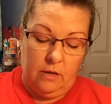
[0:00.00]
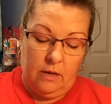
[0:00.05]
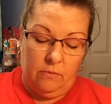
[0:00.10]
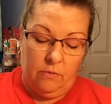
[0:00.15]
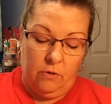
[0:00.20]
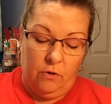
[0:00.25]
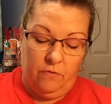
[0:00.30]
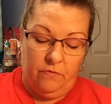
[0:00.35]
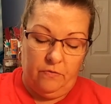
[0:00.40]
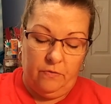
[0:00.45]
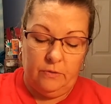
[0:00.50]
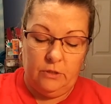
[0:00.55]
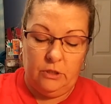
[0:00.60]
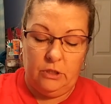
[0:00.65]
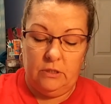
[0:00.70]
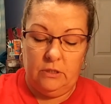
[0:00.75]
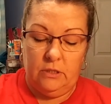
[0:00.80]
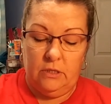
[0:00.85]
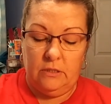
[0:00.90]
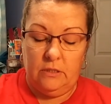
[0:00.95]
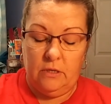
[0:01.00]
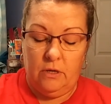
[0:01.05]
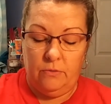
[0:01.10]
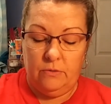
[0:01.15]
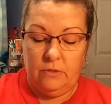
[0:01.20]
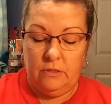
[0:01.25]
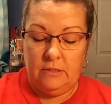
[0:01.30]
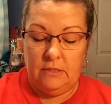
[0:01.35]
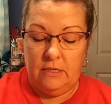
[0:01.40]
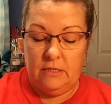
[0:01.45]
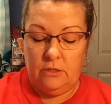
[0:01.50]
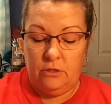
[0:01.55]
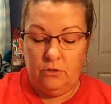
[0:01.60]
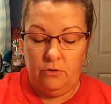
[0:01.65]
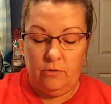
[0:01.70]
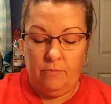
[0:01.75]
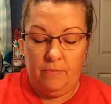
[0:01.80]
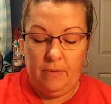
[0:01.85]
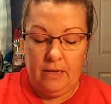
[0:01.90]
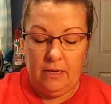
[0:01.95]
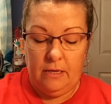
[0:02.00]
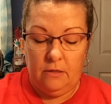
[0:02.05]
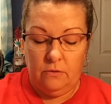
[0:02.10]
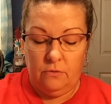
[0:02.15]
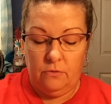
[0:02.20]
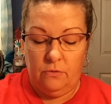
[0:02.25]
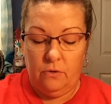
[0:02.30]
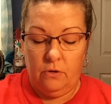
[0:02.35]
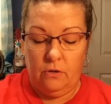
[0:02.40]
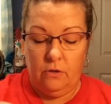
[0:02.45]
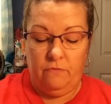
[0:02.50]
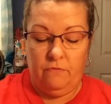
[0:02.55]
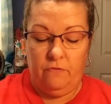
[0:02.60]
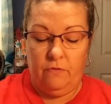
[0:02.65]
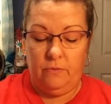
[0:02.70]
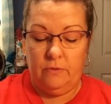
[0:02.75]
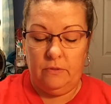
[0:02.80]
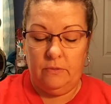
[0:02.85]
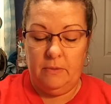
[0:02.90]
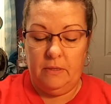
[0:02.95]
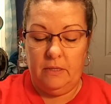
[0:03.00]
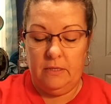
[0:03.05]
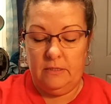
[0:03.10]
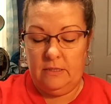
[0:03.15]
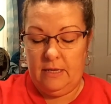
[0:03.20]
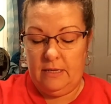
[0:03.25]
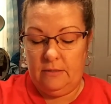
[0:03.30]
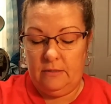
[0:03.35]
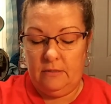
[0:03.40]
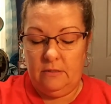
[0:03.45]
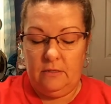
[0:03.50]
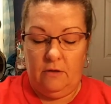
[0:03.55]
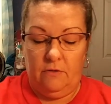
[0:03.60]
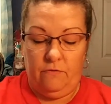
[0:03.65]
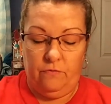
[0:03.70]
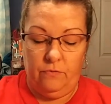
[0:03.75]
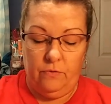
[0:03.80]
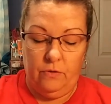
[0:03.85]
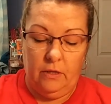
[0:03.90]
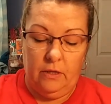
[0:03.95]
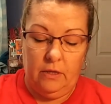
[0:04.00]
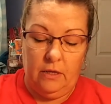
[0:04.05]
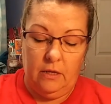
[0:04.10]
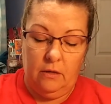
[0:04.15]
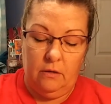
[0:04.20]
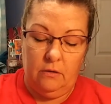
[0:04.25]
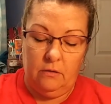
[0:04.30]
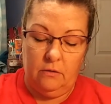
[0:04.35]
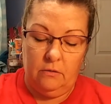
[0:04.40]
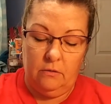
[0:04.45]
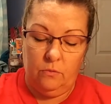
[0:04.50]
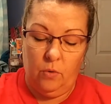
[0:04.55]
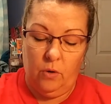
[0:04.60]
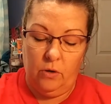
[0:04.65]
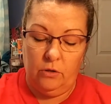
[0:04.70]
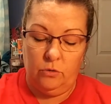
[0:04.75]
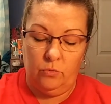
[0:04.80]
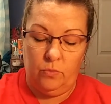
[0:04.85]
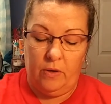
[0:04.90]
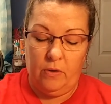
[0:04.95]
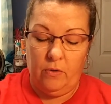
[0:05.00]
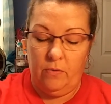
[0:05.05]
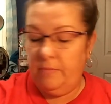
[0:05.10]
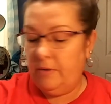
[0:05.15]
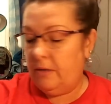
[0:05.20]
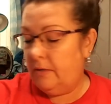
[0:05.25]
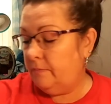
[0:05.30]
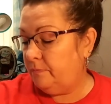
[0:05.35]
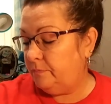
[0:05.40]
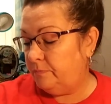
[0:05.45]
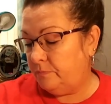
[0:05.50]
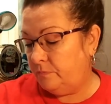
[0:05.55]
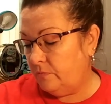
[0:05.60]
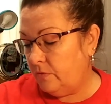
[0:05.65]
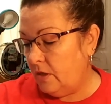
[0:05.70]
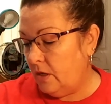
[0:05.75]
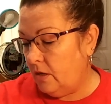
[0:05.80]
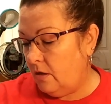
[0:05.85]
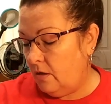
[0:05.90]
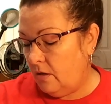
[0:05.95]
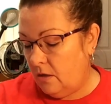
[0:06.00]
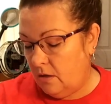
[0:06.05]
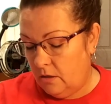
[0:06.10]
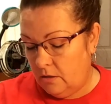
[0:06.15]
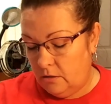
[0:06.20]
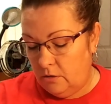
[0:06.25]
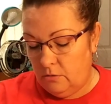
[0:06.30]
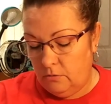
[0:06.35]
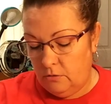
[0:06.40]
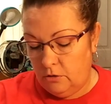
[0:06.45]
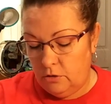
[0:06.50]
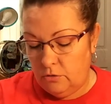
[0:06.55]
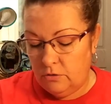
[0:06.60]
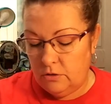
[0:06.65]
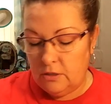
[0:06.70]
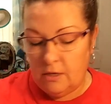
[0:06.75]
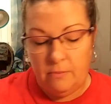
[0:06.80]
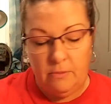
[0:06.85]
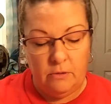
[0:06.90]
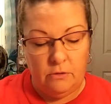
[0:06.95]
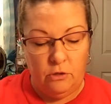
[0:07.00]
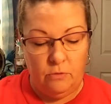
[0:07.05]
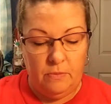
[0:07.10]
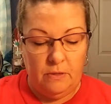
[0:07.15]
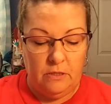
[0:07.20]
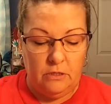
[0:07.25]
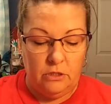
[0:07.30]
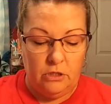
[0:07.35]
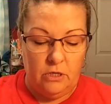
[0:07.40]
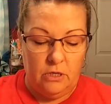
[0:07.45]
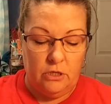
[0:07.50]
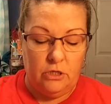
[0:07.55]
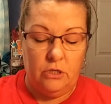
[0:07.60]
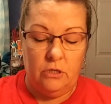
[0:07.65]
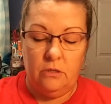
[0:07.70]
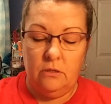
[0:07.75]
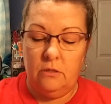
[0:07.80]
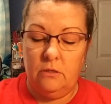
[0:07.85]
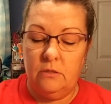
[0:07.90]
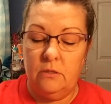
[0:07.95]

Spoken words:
I don't know if it was just because Cozy's easier to paint or if it was because that stuff really works well. But you can use some and you be the judge.